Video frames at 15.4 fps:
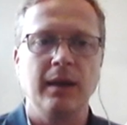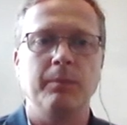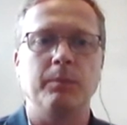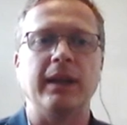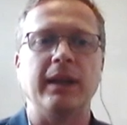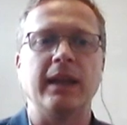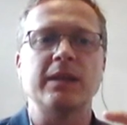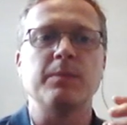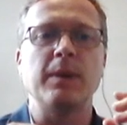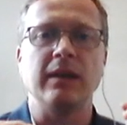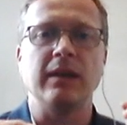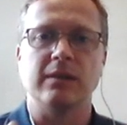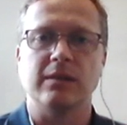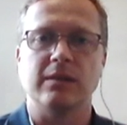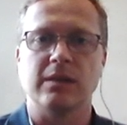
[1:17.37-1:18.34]
But let's make
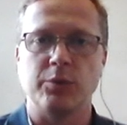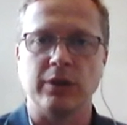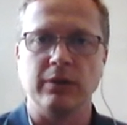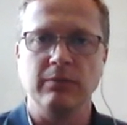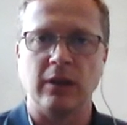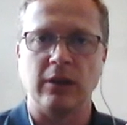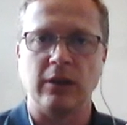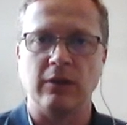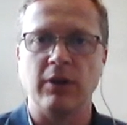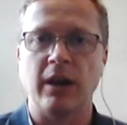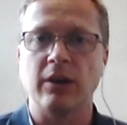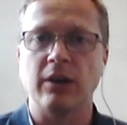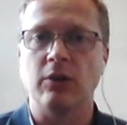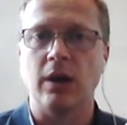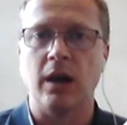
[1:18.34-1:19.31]
the assumption that you've
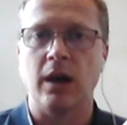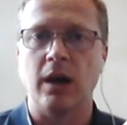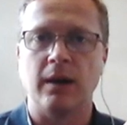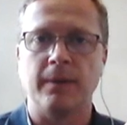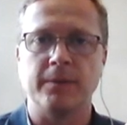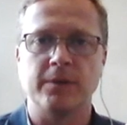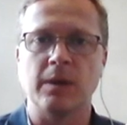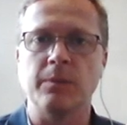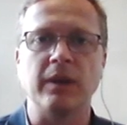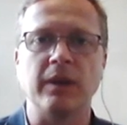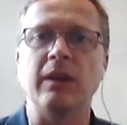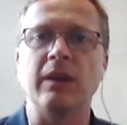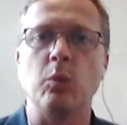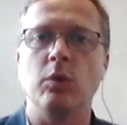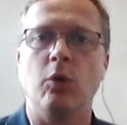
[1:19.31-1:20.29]
got something
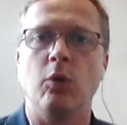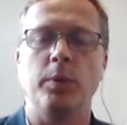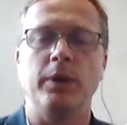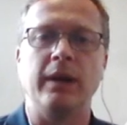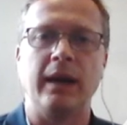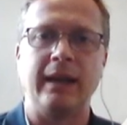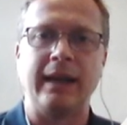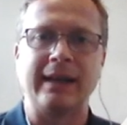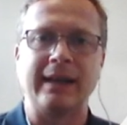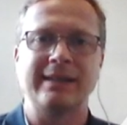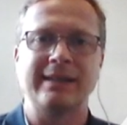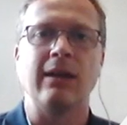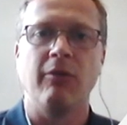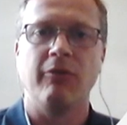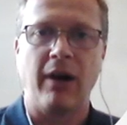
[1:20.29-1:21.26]
that will open an
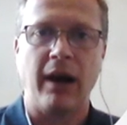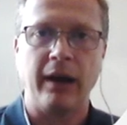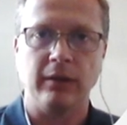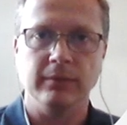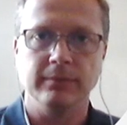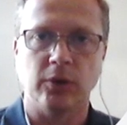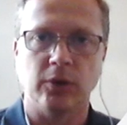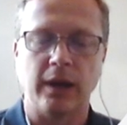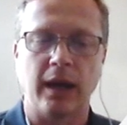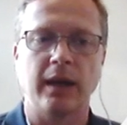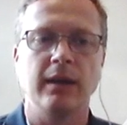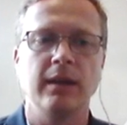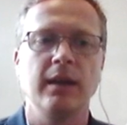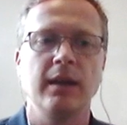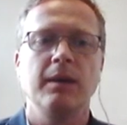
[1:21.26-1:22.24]
Excel file,
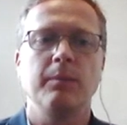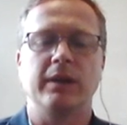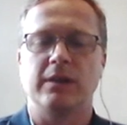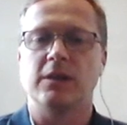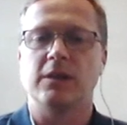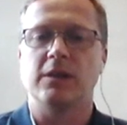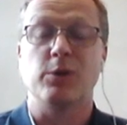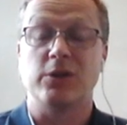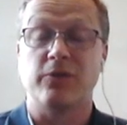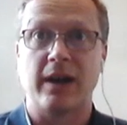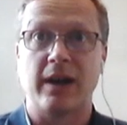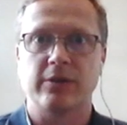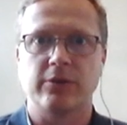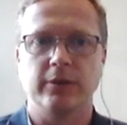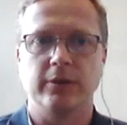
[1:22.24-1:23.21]
okay, because it's much
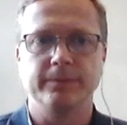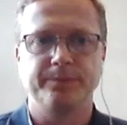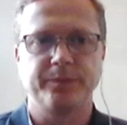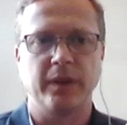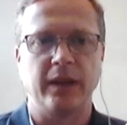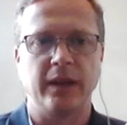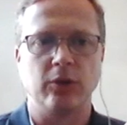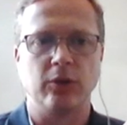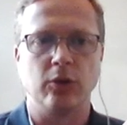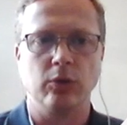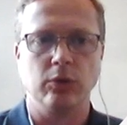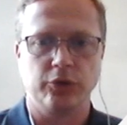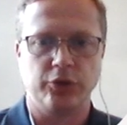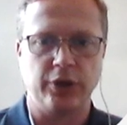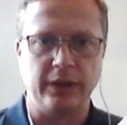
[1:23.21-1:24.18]
faster than in
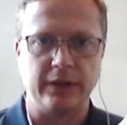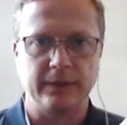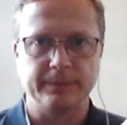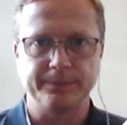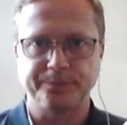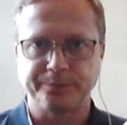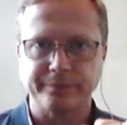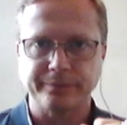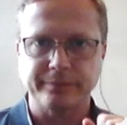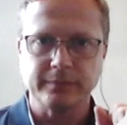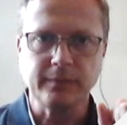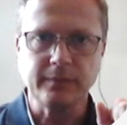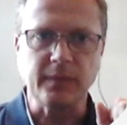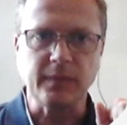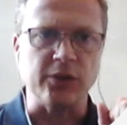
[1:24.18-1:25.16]
Google Sheets.
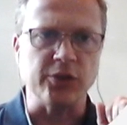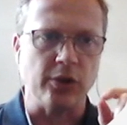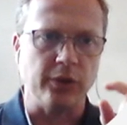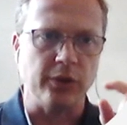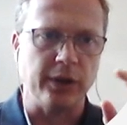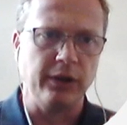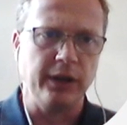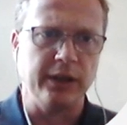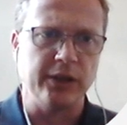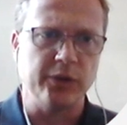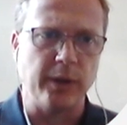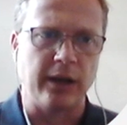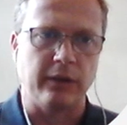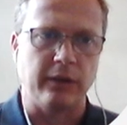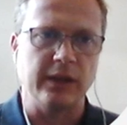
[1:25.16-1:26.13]
So here it is
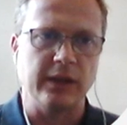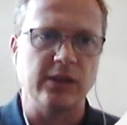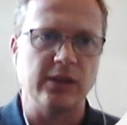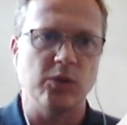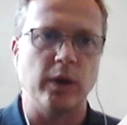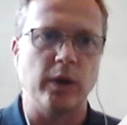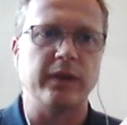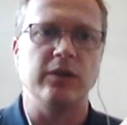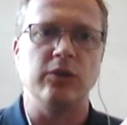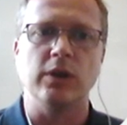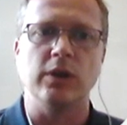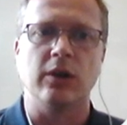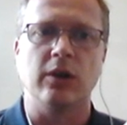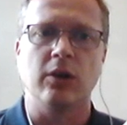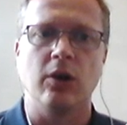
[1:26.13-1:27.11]
right here. This is what the do
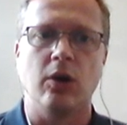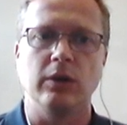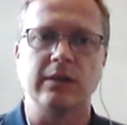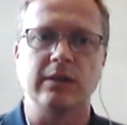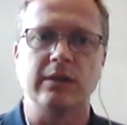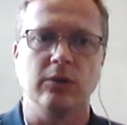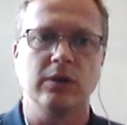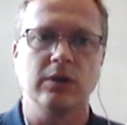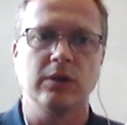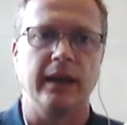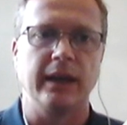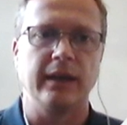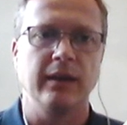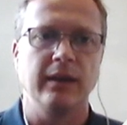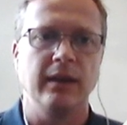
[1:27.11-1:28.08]
not call list looks like.